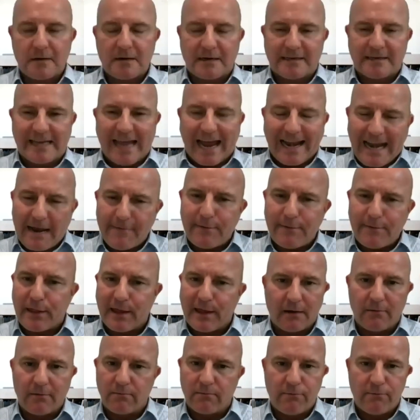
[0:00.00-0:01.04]
get
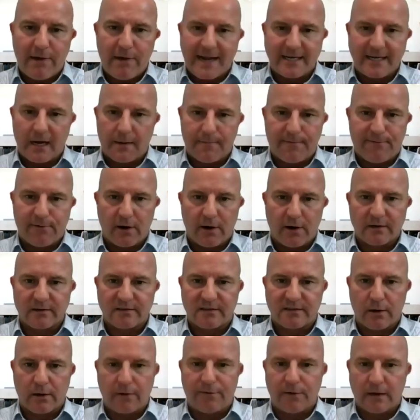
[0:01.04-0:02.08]
everything ready up front.
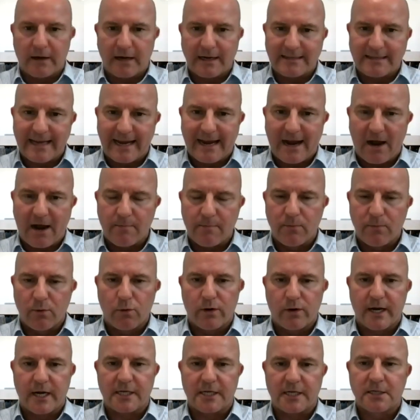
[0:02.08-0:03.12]
So if you're going to take out a
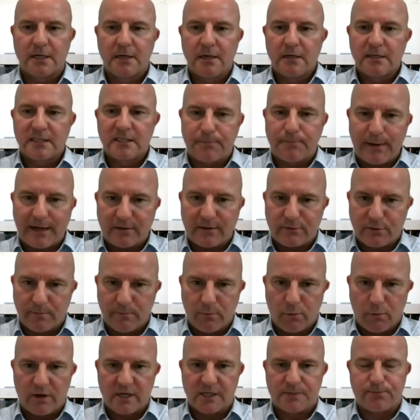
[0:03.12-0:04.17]
mortgage, speak to a
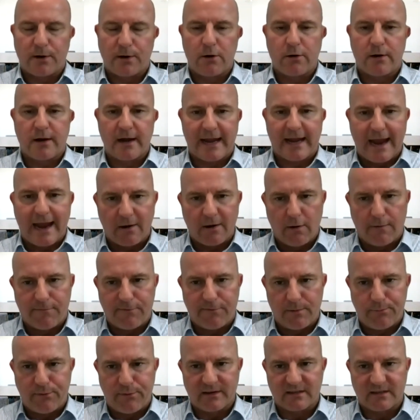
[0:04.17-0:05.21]
mortgage broker, get an offer
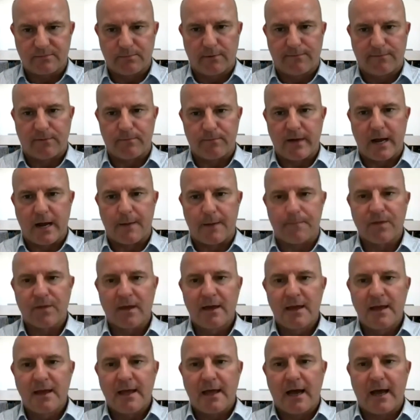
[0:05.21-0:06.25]
in principle from them.
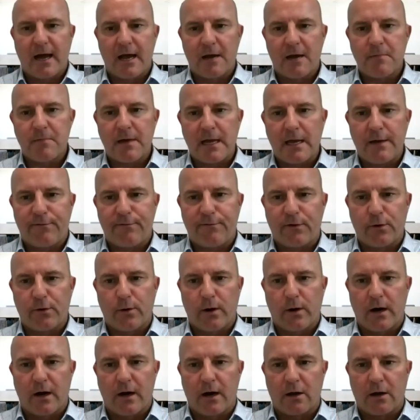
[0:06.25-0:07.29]
If you
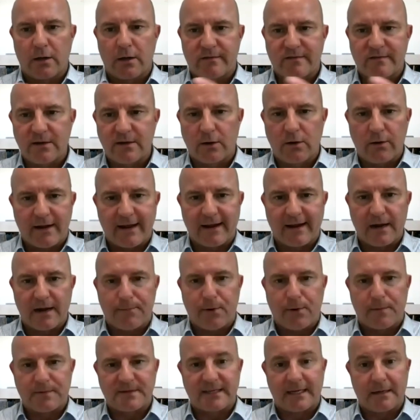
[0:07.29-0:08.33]
are still looking at
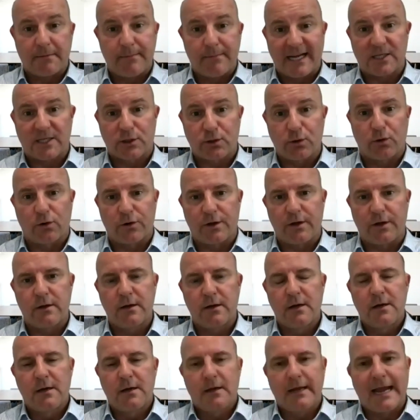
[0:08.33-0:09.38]
property, make sure
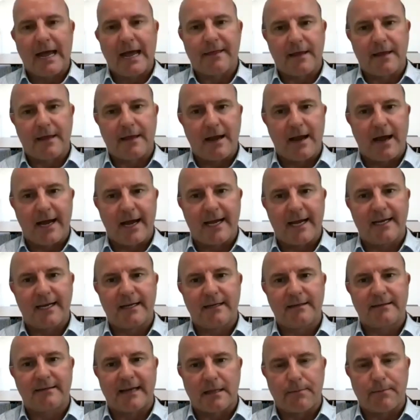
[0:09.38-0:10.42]
you get the
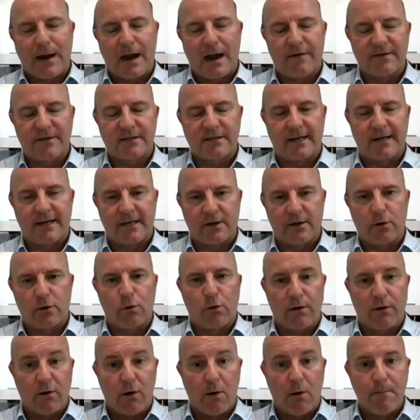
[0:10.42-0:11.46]
NIEs, get the power of attorney and your
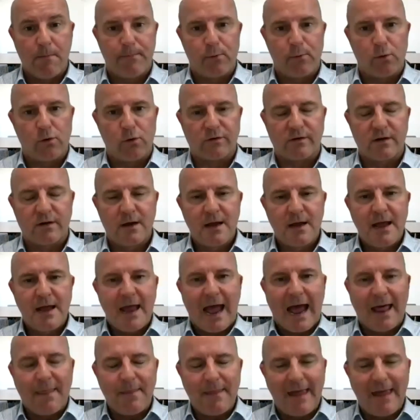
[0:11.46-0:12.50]
lawyer on board.
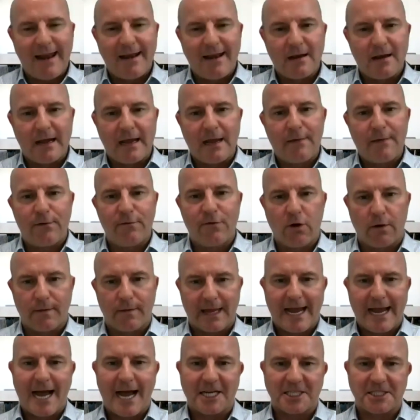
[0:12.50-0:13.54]
And then if you've got the
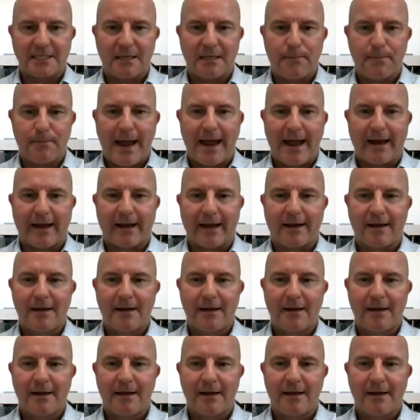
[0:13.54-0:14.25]
cash in the bank,